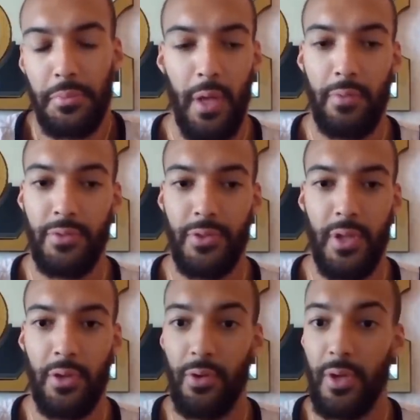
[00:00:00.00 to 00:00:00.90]
I was just like,
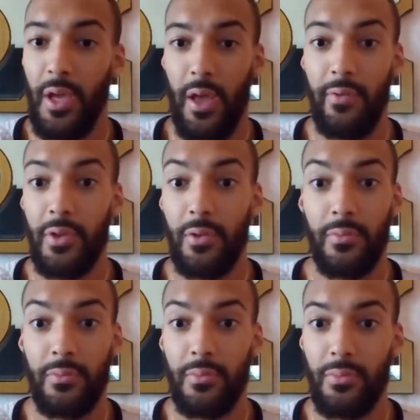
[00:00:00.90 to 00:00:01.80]
okay, I had it,
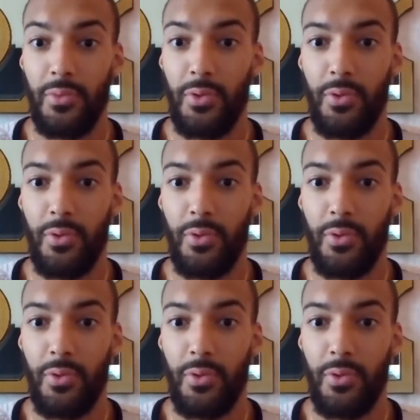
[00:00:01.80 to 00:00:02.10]
you know,